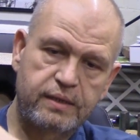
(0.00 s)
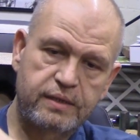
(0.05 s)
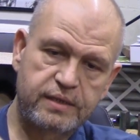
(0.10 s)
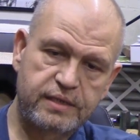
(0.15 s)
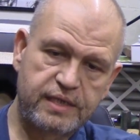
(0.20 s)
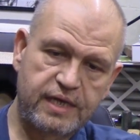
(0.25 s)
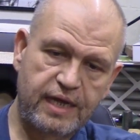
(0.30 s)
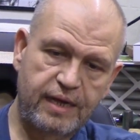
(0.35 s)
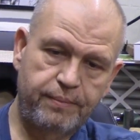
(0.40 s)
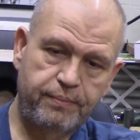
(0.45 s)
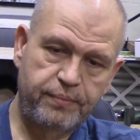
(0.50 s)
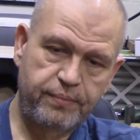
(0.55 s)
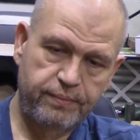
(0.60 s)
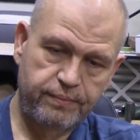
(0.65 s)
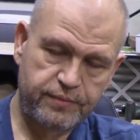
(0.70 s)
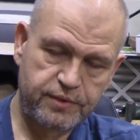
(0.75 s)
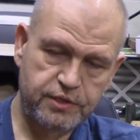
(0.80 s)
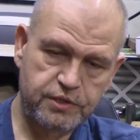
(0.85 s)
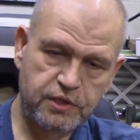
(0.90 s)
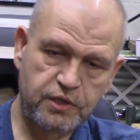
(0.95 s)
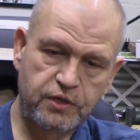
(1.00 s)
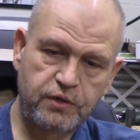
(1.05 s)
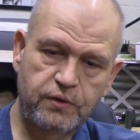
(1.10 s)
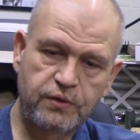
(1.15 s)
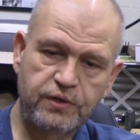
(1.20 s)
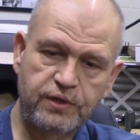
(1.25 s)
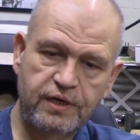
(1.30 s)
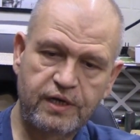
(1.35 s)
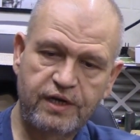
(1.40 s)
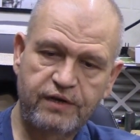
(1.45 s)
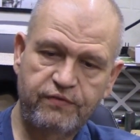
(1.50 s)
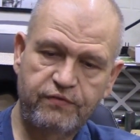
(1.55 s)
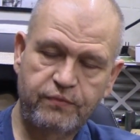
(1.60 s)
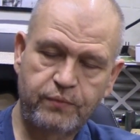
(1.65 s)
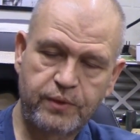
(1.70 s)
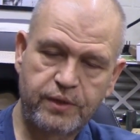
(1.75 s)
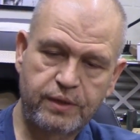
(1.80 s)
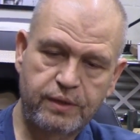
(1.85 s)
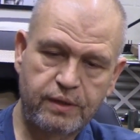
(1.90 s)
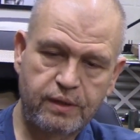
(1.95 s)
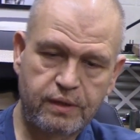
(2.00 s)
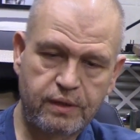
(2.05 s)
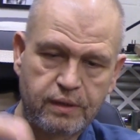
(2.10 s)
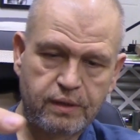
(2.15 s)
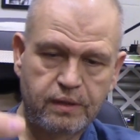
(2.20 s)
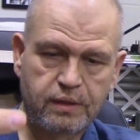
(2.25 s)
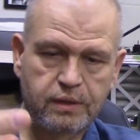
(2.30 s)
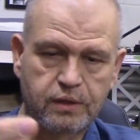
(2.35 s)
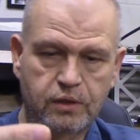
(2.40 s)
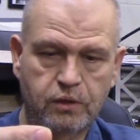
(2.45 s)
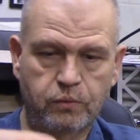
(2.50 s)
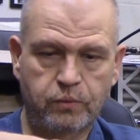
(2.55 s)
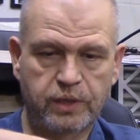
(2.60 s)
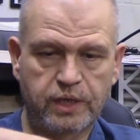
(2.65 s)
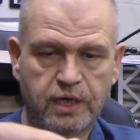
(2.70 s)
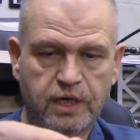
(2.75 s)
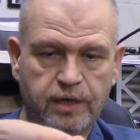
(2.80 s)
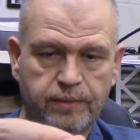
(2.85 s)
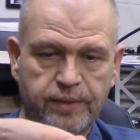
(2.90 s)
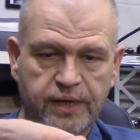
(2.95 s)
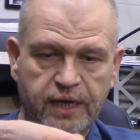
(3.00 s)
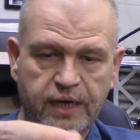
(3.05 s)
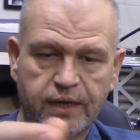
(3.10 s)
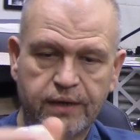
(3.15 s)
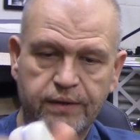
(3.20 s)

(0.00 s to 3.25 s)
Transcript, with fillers: snap to secure the knife when you don't want it coming